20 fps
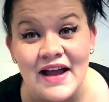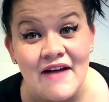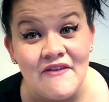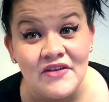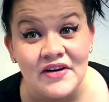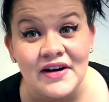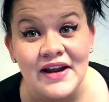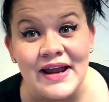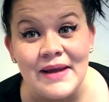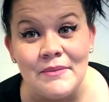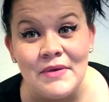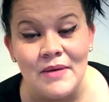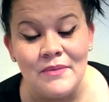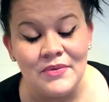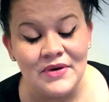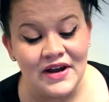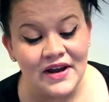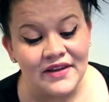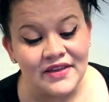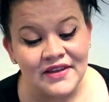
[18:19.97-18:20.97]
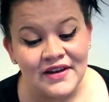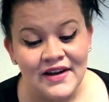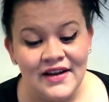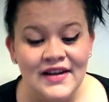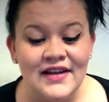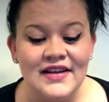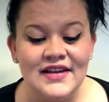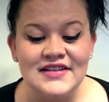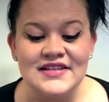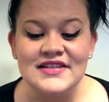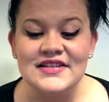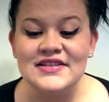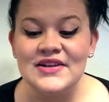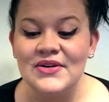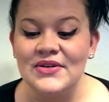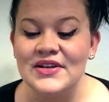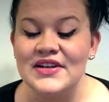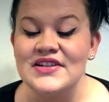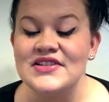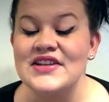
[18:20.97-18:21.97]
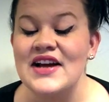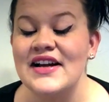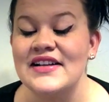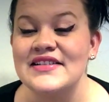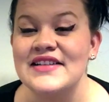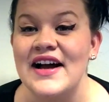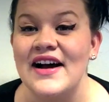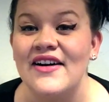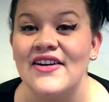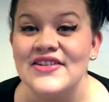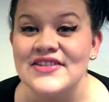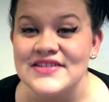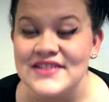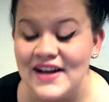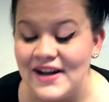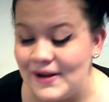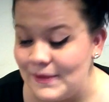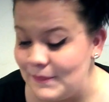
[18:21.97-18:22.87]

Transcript: ever came up with. This is totally Chantal's